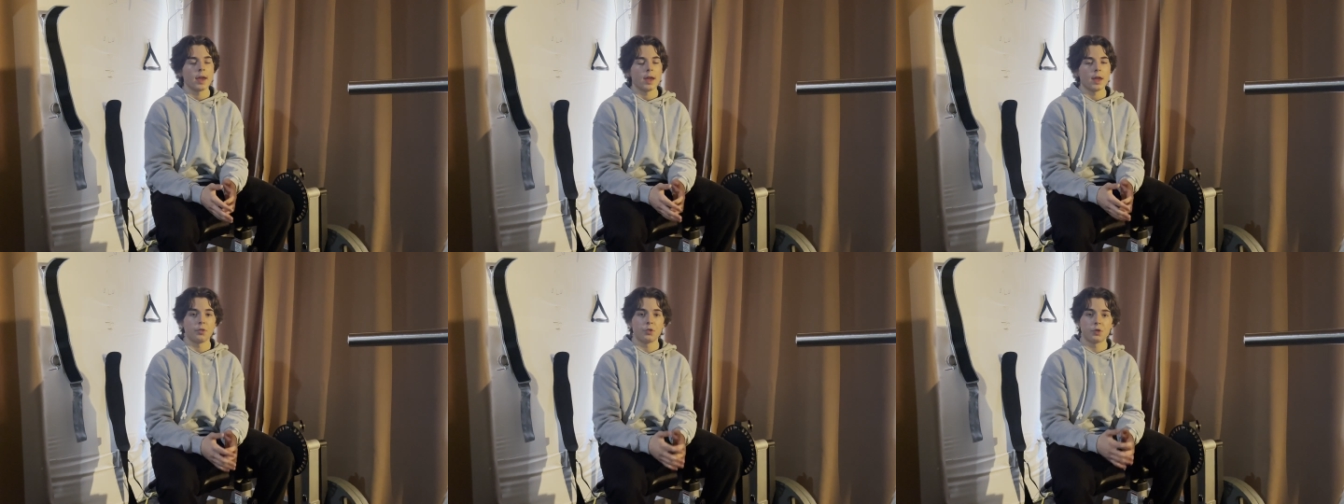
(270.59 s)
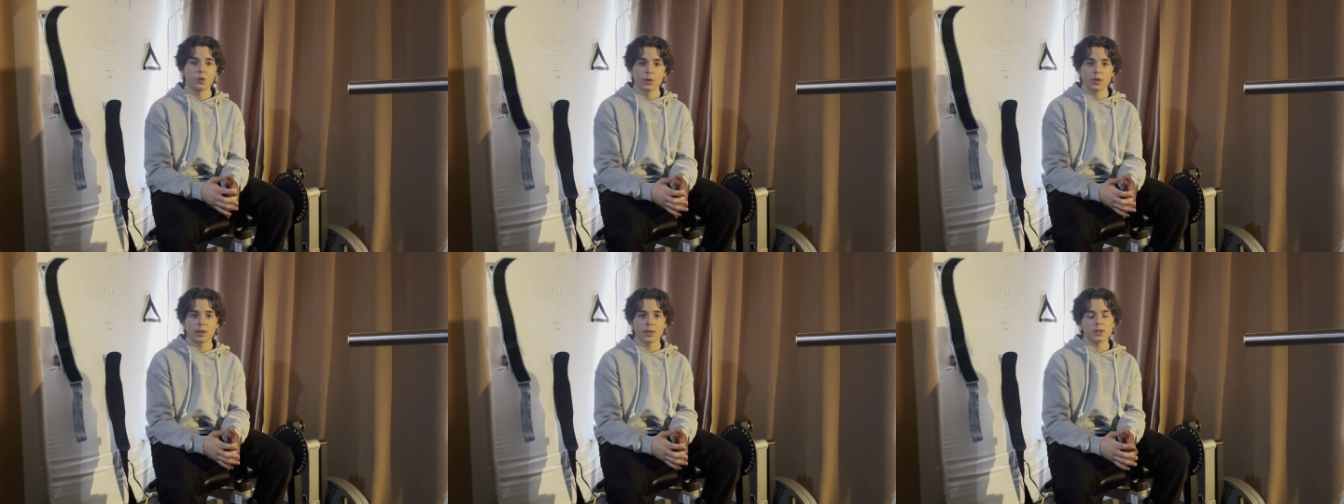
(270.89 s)
And
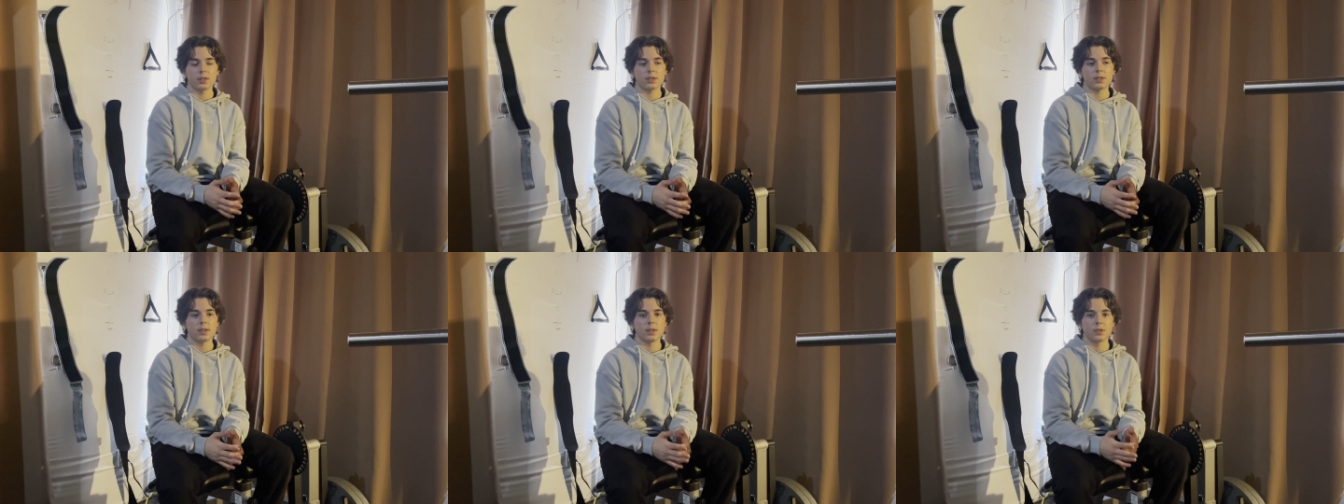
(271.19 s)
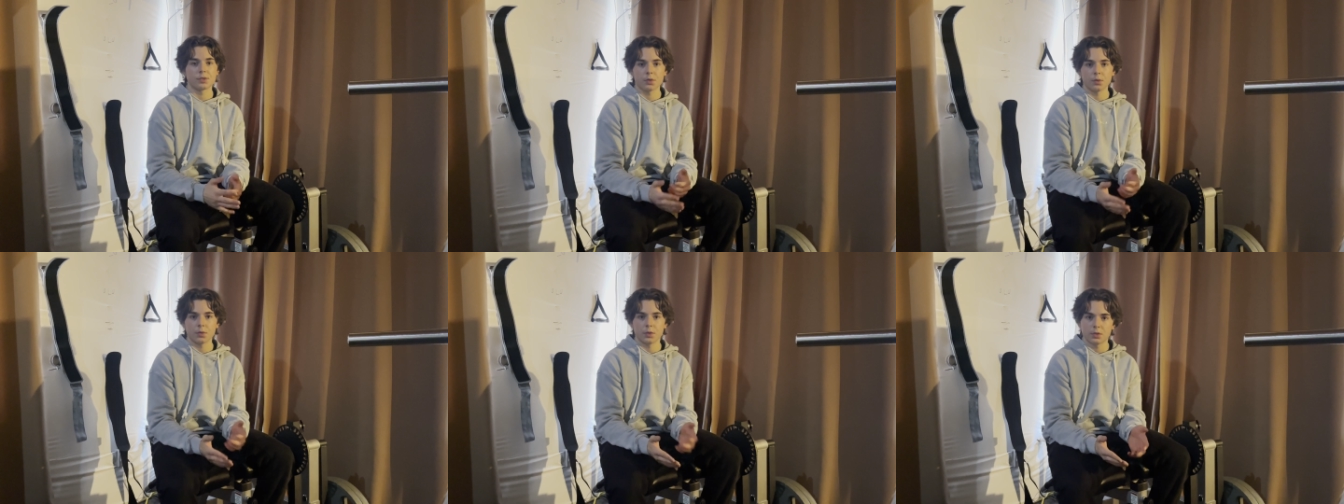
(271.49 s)
doing this
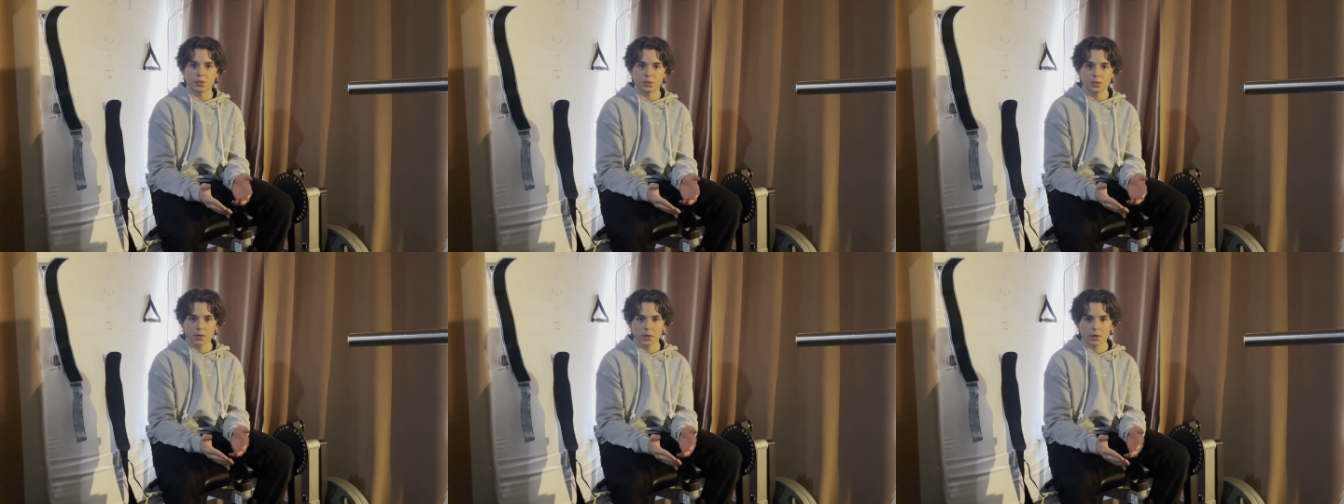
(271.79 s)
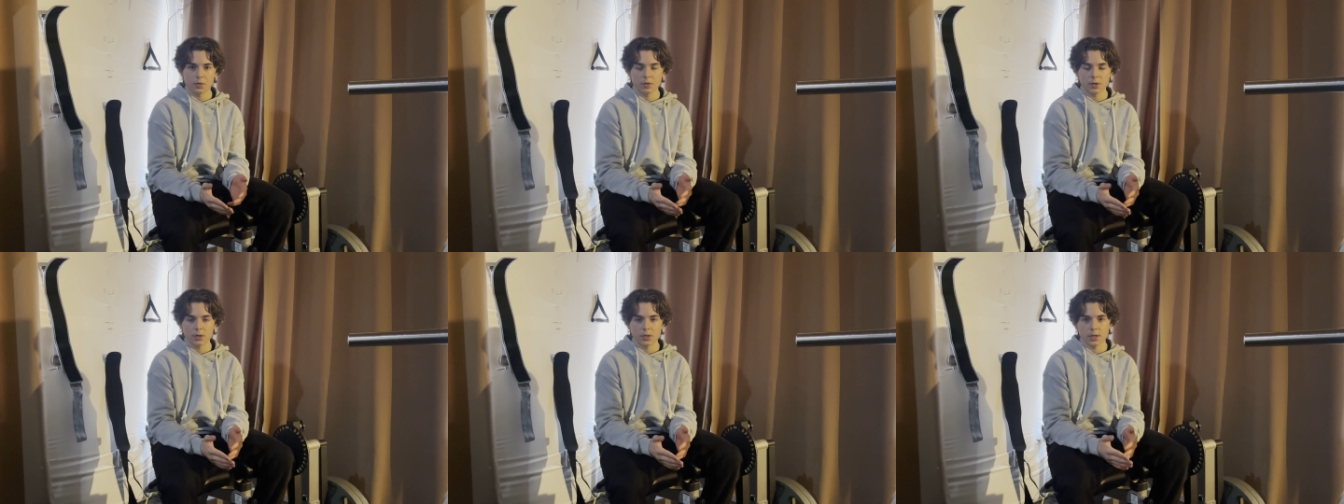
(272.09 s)
is going to
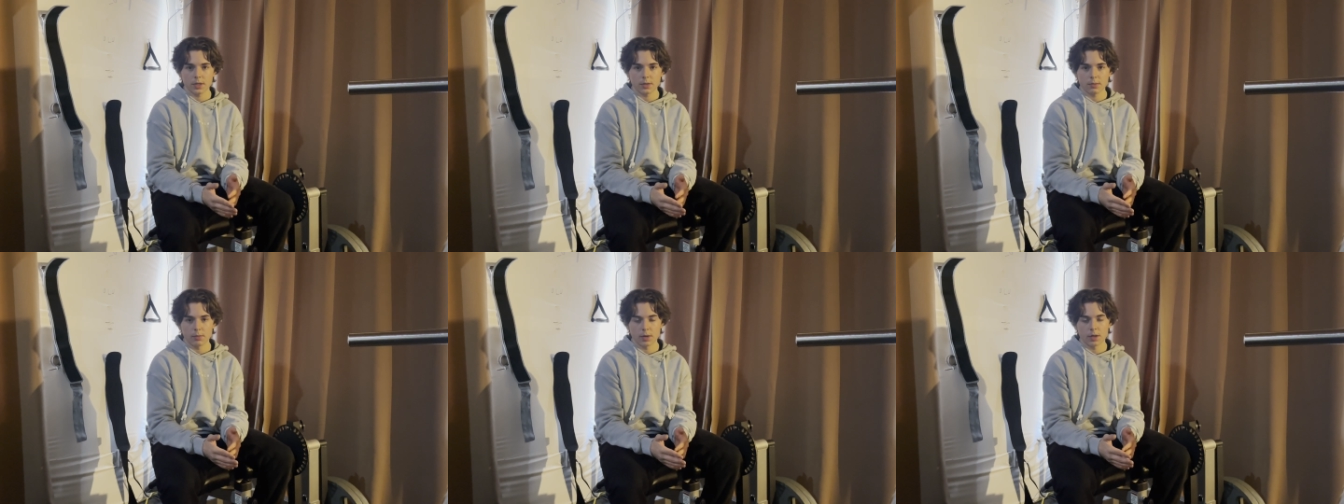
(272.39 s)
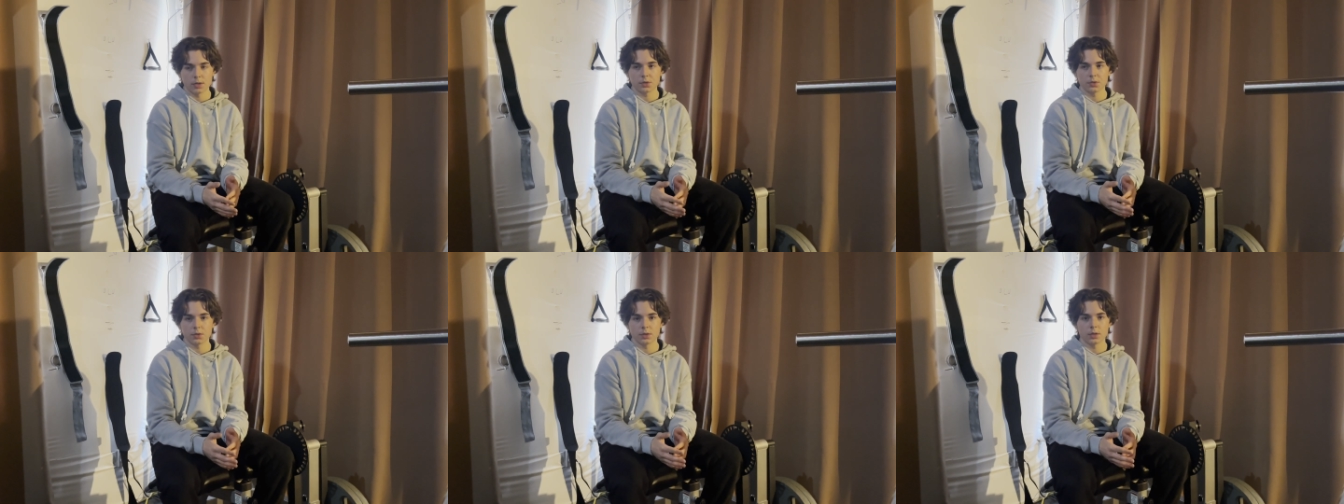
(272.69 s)
increase
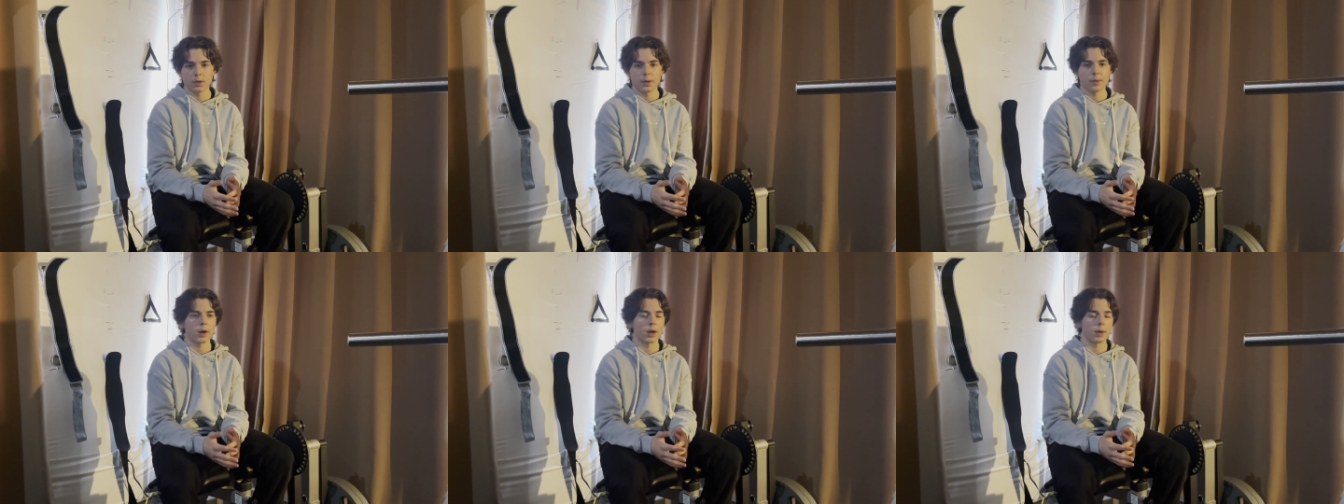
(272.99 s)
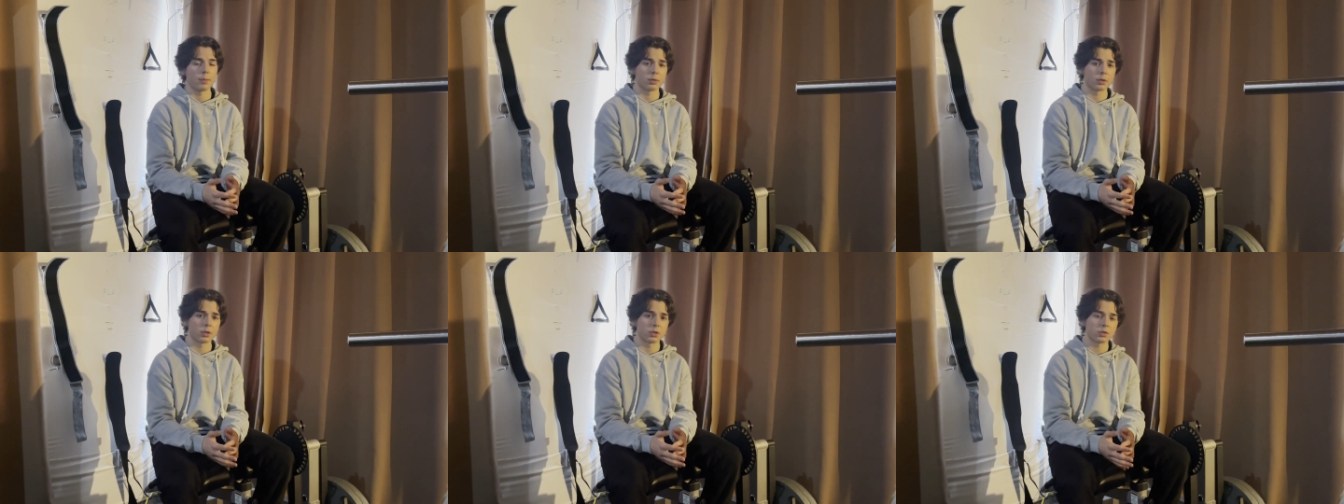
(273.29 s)
muscle
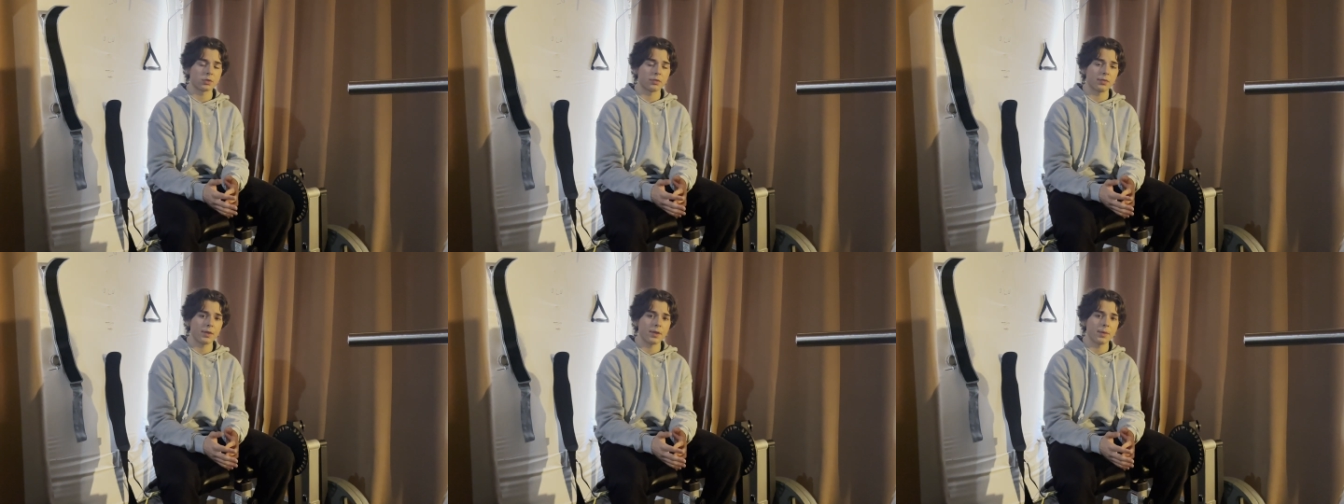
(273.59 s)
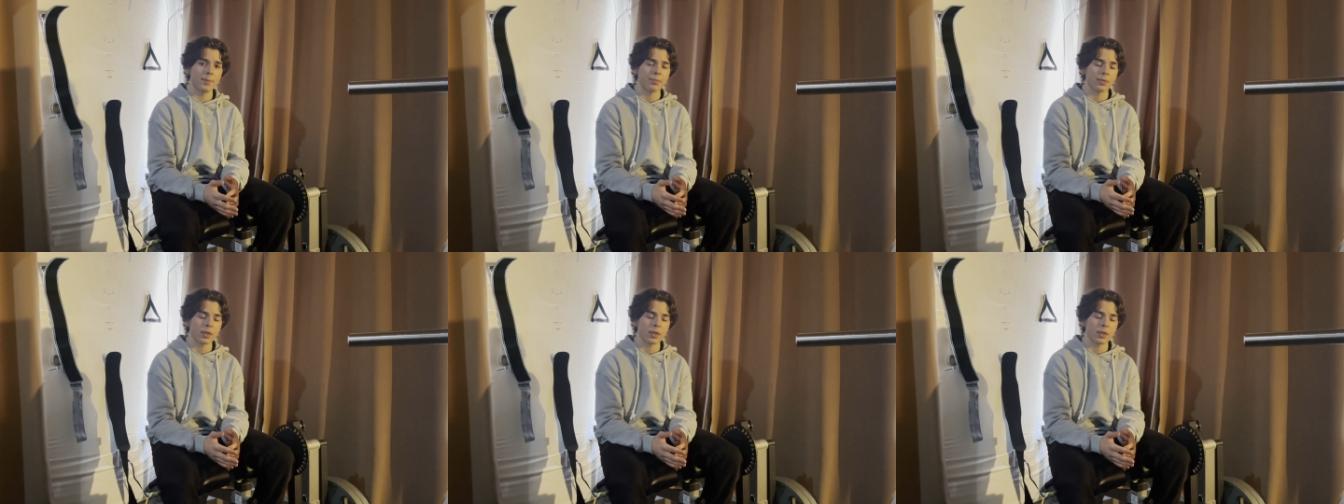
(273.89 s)
hypertrophy,